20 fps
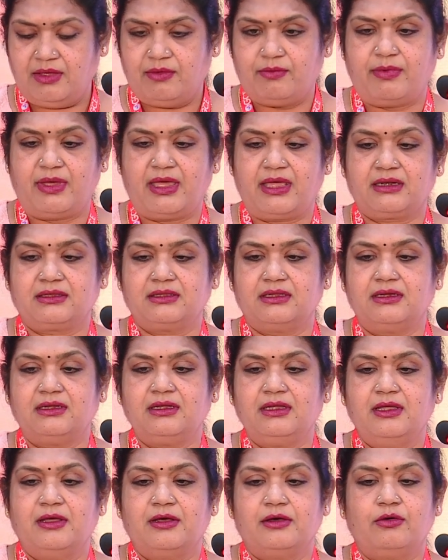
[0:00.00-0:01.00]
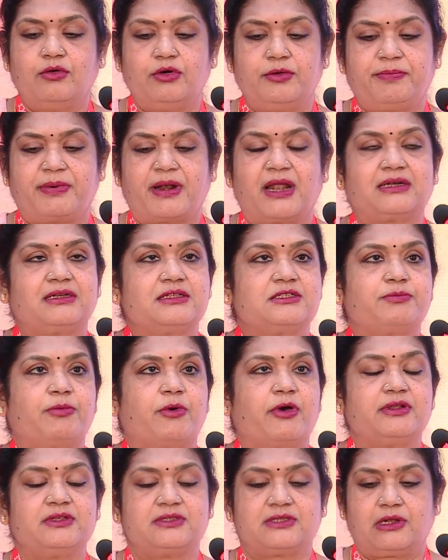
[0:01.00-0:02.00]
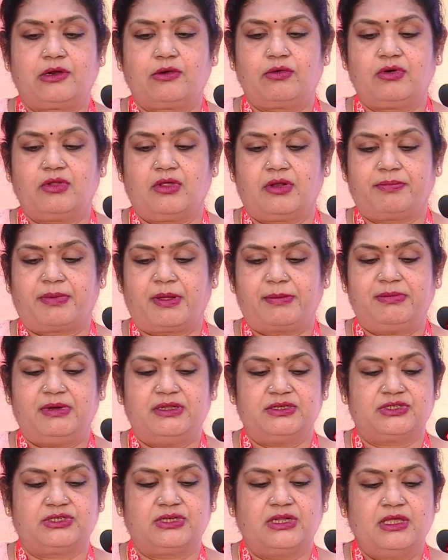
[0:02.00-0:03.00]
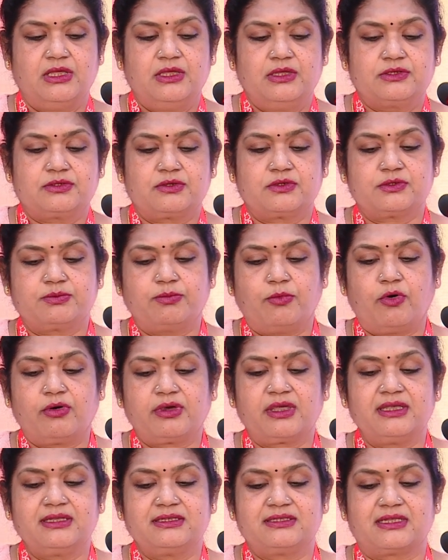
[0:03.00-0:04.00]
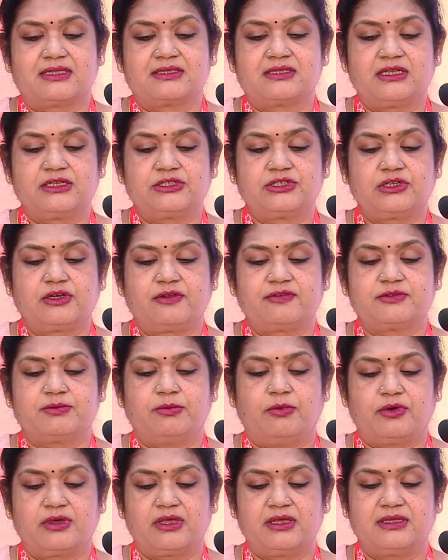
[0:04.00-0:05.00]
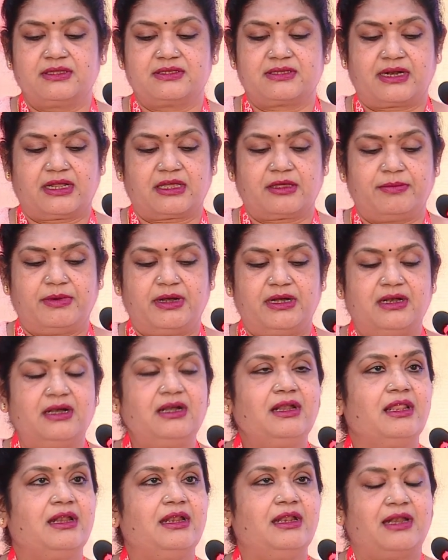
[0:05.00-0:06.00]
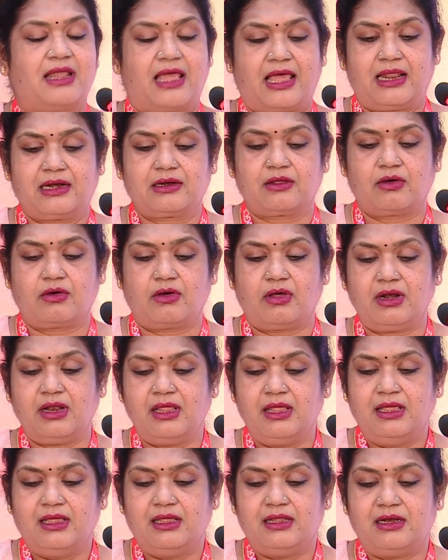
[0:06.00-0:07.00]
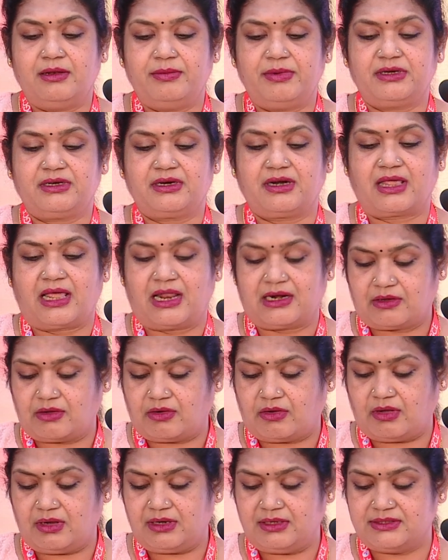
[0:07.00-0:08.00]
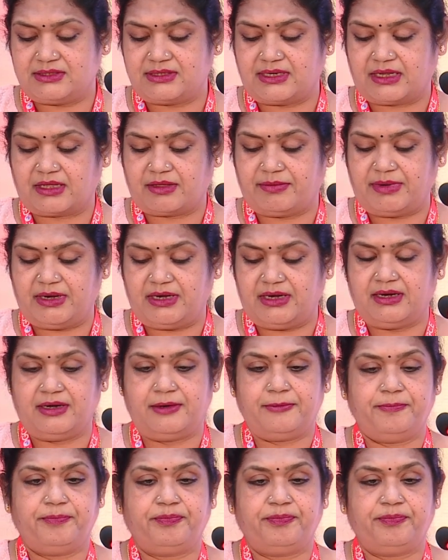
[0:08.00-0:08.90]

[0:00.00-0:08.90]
where the good practice points alone are published. So smoking, cessation of smoking is recommended, and in alcohol, limited alcohol is recommended.